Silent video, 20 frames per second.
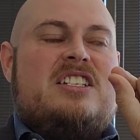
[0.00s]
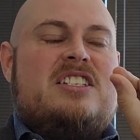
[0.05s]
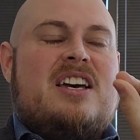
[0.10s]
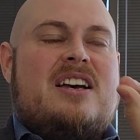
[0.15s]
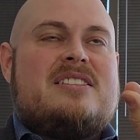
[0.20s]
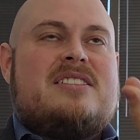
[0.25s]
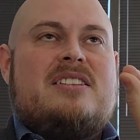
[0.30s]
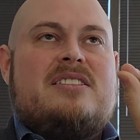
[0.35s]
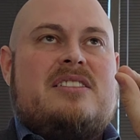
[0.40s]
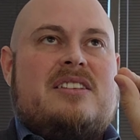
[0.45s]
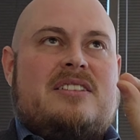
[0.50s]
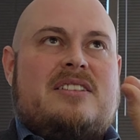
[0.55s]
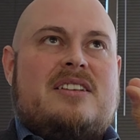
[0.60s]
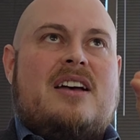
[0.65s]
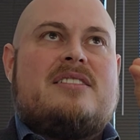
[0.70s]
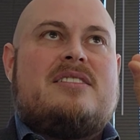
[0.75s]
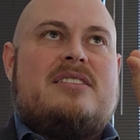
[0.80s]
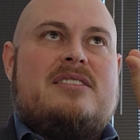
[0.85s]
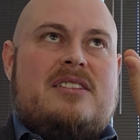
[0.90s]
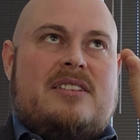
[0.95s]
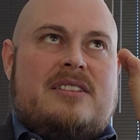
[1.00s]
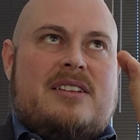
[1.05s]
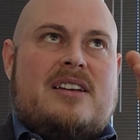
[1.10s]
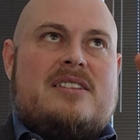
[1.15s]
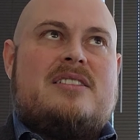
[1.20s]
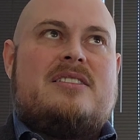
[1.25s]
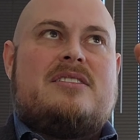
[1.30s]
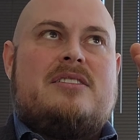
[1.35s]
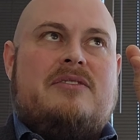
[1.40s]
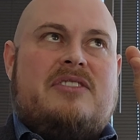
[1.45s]
dozens and dozens and
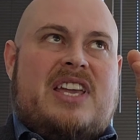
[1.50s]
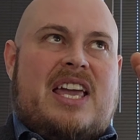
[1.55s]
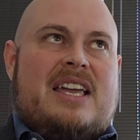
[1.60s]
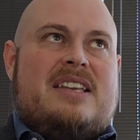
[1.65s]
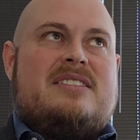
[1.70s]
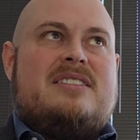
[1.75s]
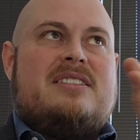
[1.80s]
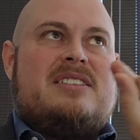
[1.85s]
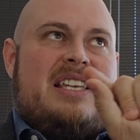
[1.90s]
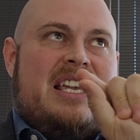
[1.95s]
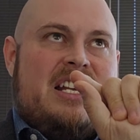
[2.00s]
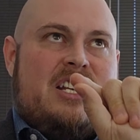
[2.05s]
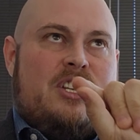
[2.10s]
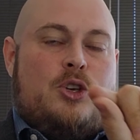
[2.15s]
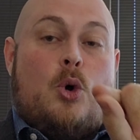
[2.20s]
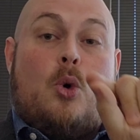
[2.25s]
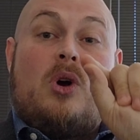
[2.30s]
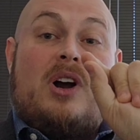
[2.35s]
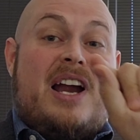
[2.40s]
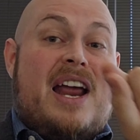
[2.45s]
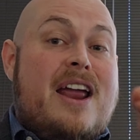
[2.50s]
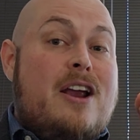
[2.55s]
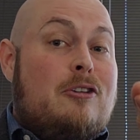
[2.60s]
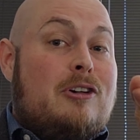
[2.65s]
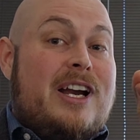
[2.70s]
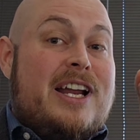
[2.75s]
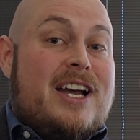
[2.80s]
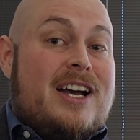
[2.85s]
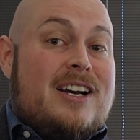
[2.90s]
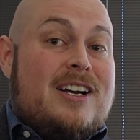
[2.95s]
dozens of cases in your
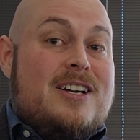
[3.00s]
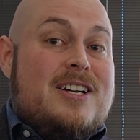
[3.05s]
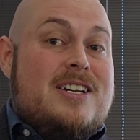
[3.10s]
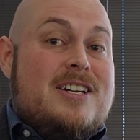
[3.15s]
area,